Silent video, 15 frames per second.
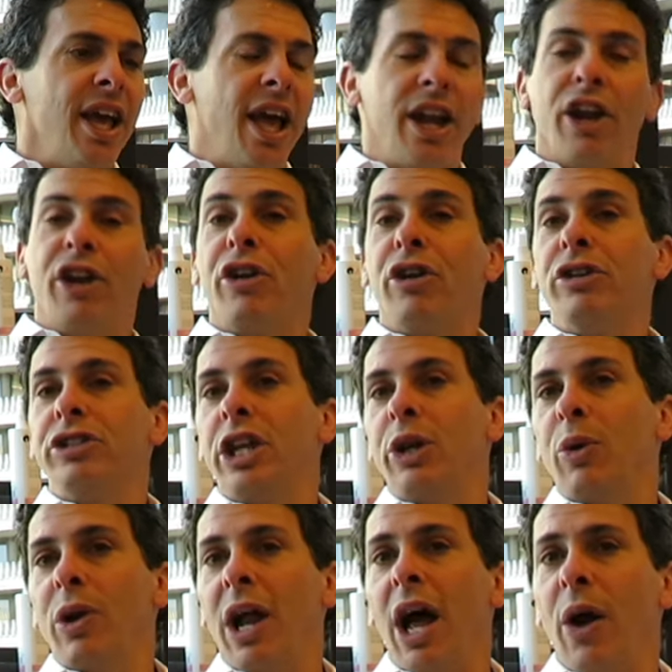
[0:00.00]
and it turns
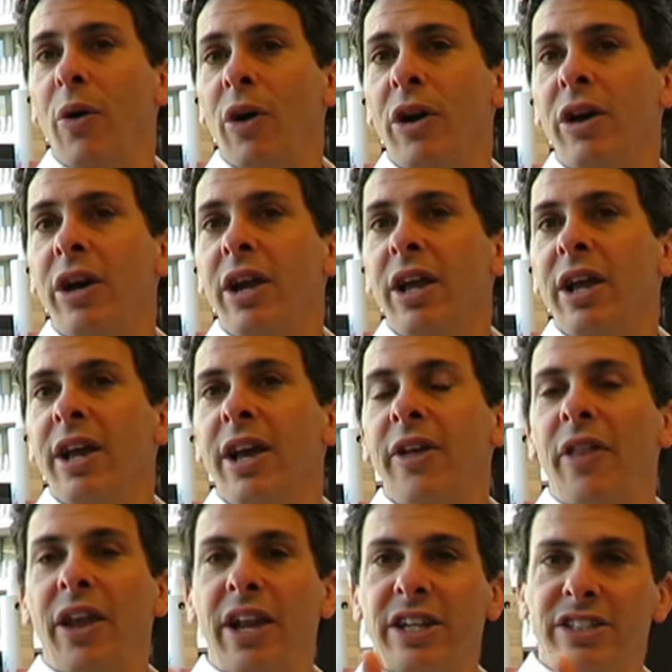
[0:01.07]
into an hour,
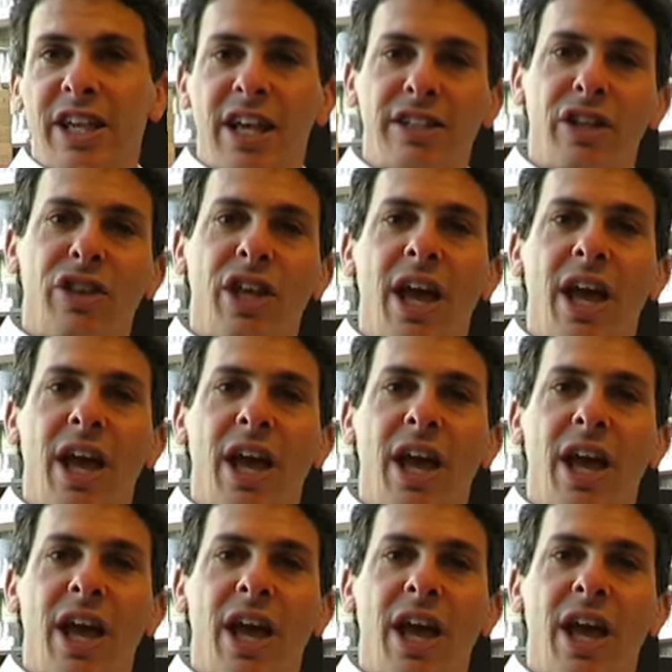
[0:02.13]
and then he says at